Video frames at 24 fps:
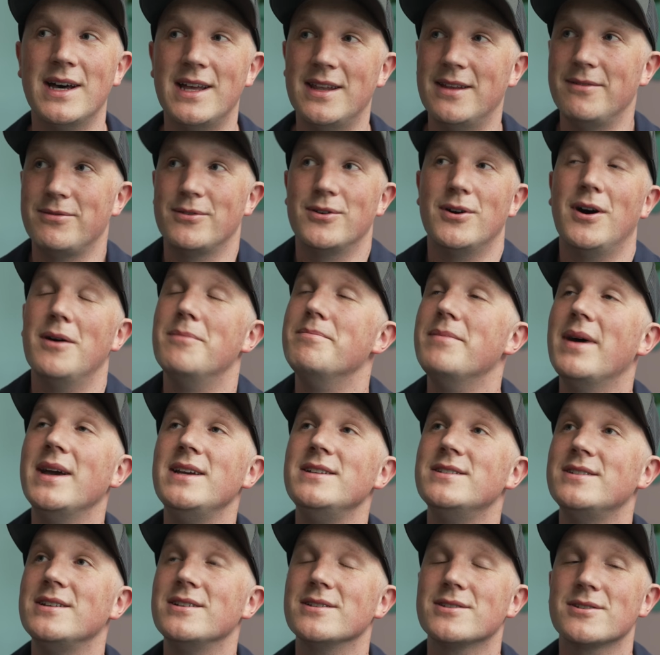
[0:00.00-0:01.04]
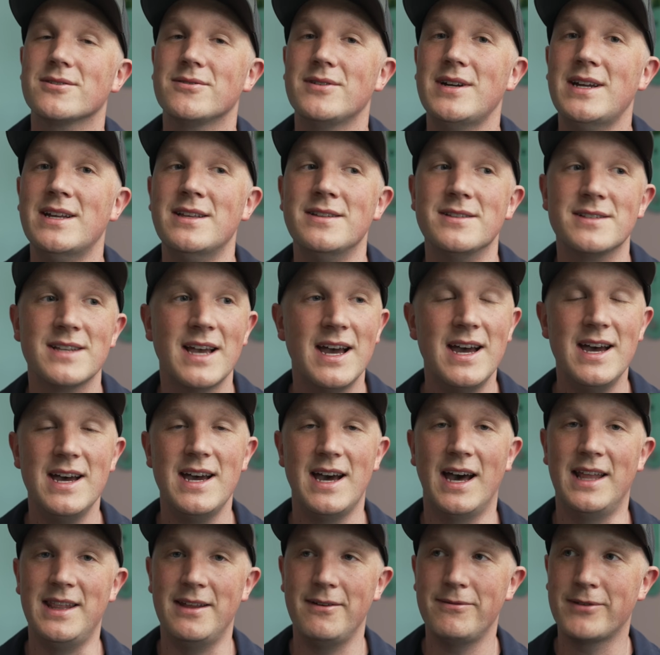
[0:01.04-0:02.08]
and they've got amazing screens,
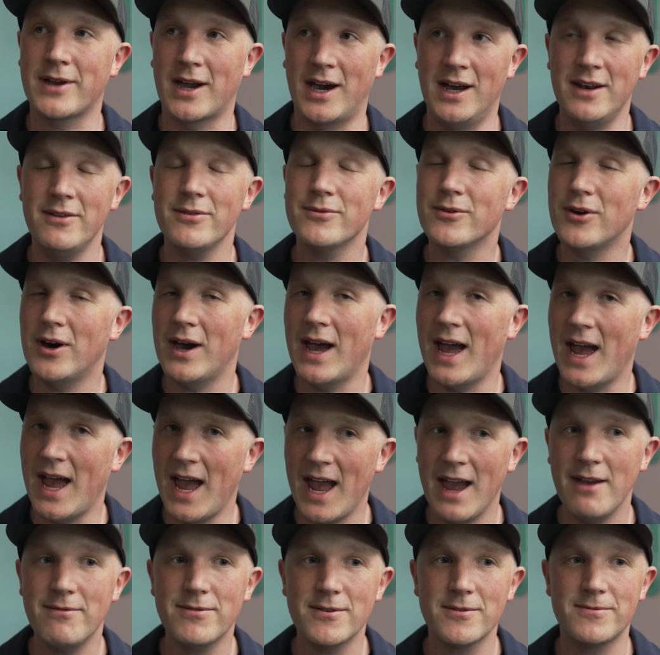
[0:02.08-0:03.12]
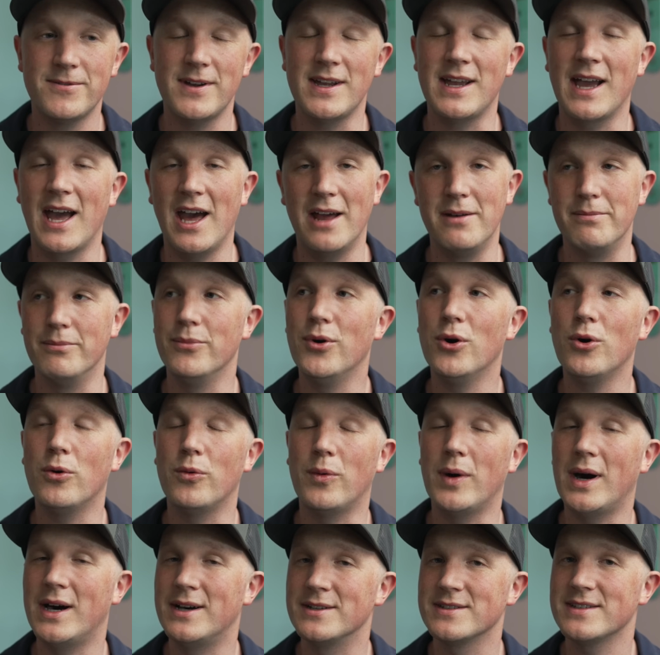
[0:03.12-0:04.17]
and they've kind of got everything and more
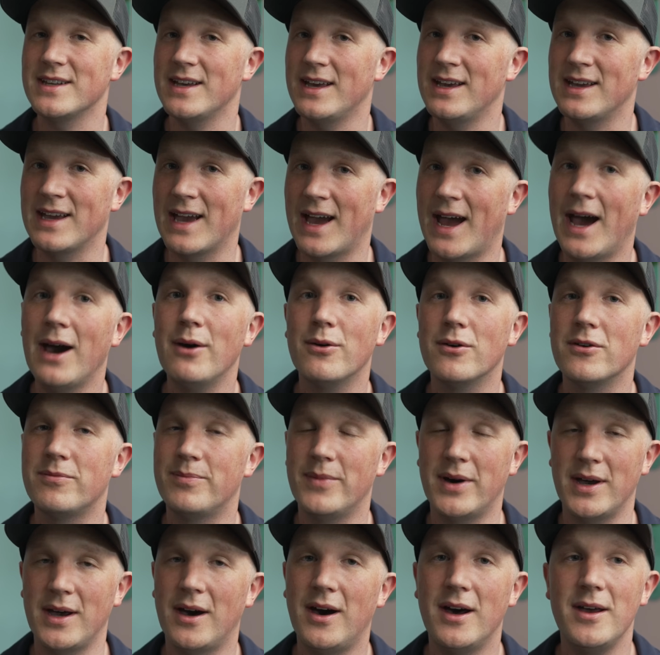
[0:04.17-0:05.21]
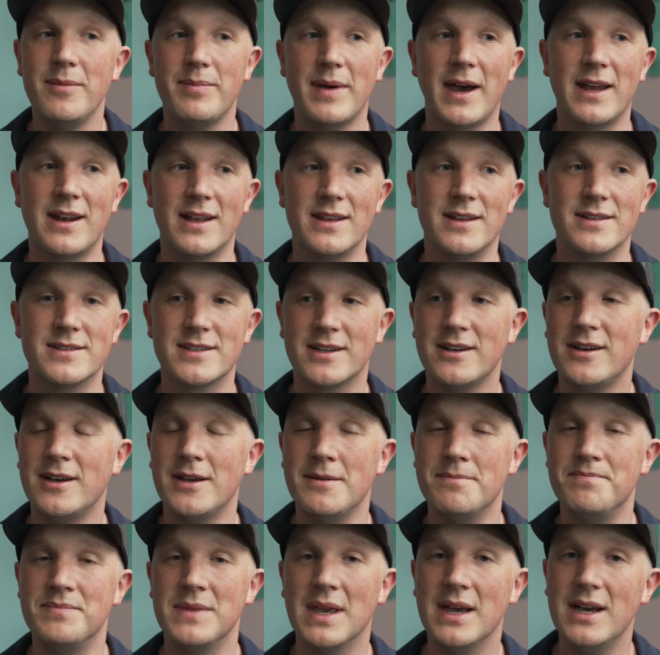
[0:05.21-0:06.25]
what I was getting out of my iPad at the
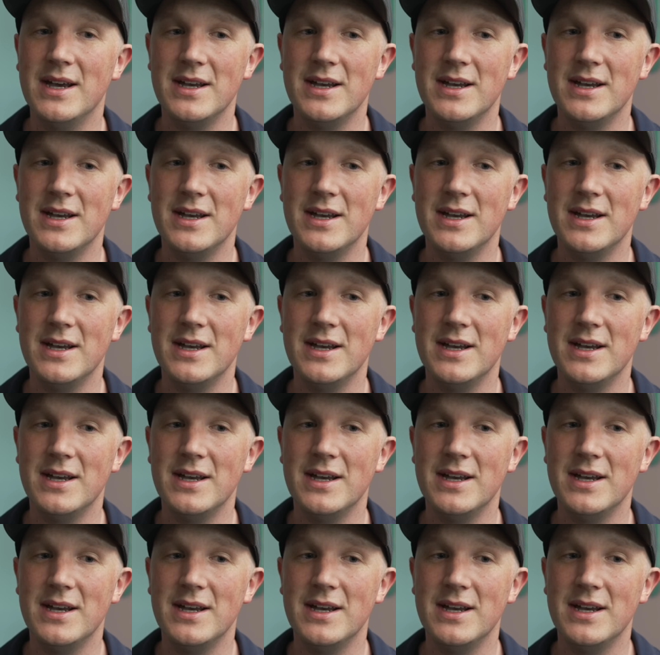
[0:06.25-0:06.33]
time.